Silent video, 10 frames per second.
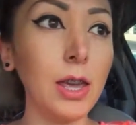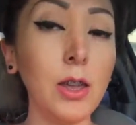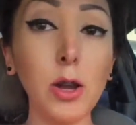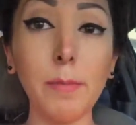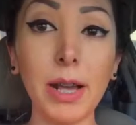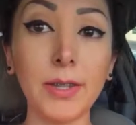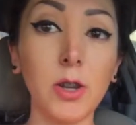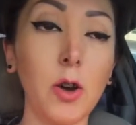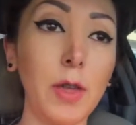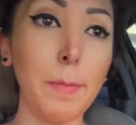here in
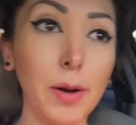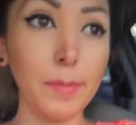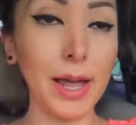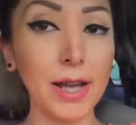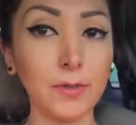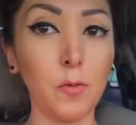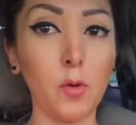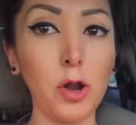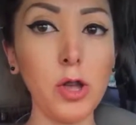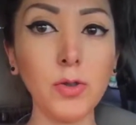Mexico, they pump gas
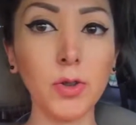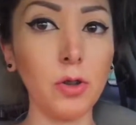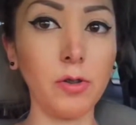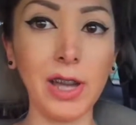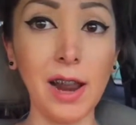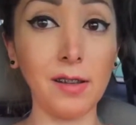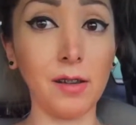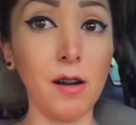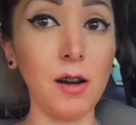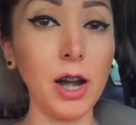for you, so you don't get out
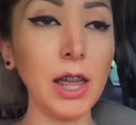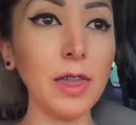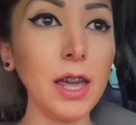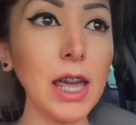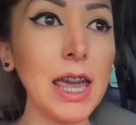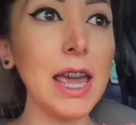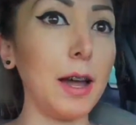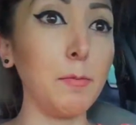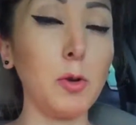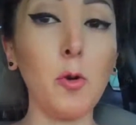of the car or anything.
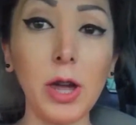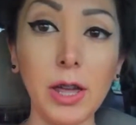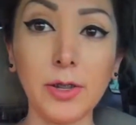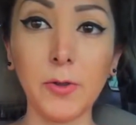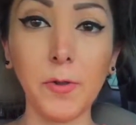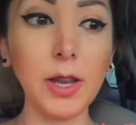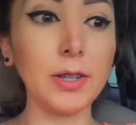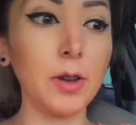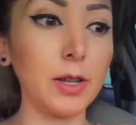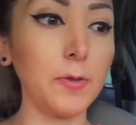I'm going to
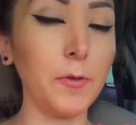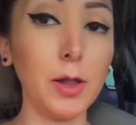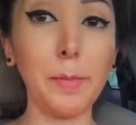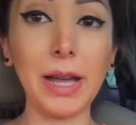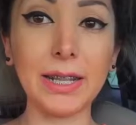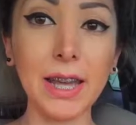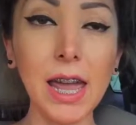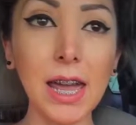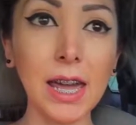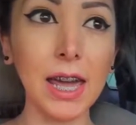Phoenix, so I have to fill up my
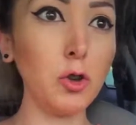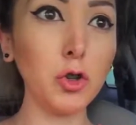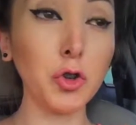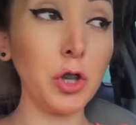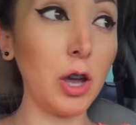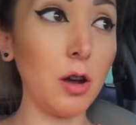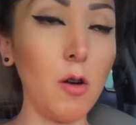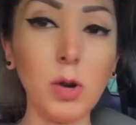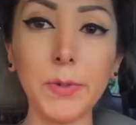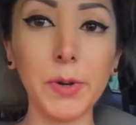tank. Usually, I
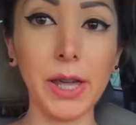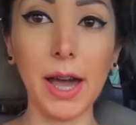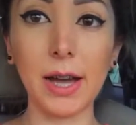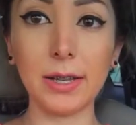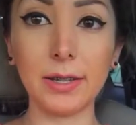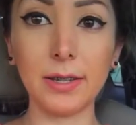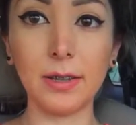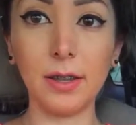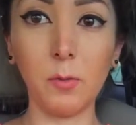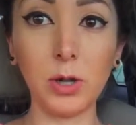always put
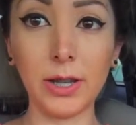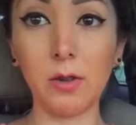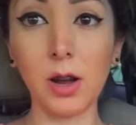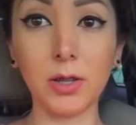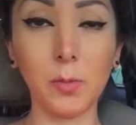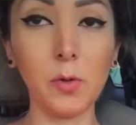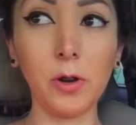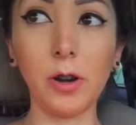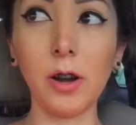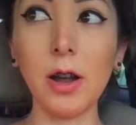gas once I cross the
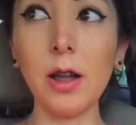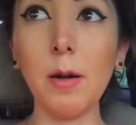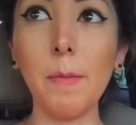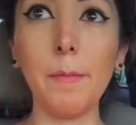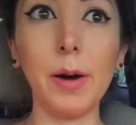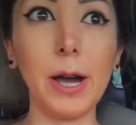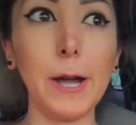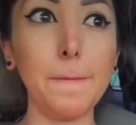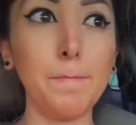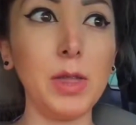border,
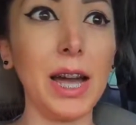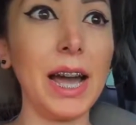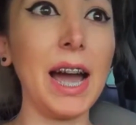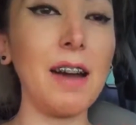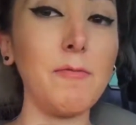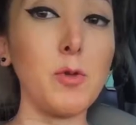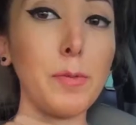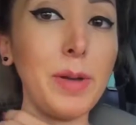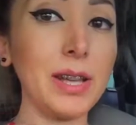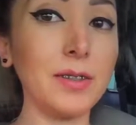but I have
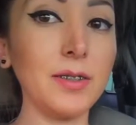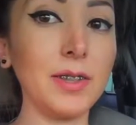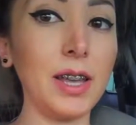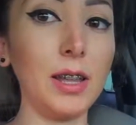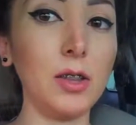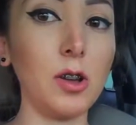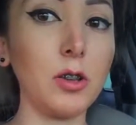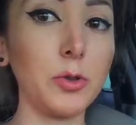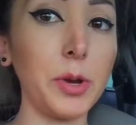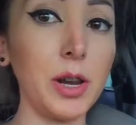more pesos than
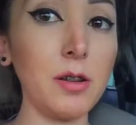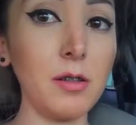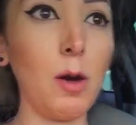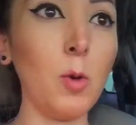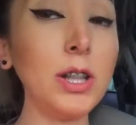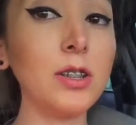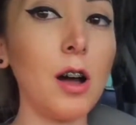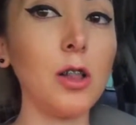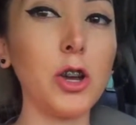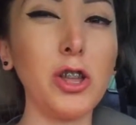dollars right now.
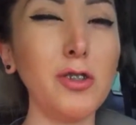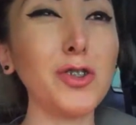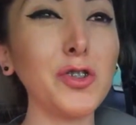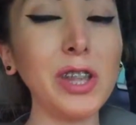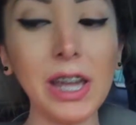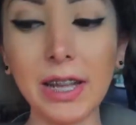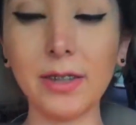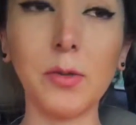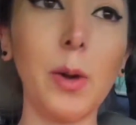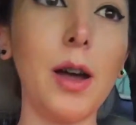$1, usually
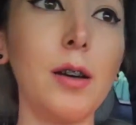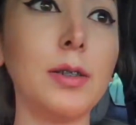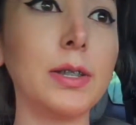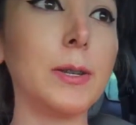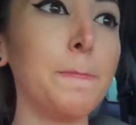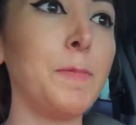it's around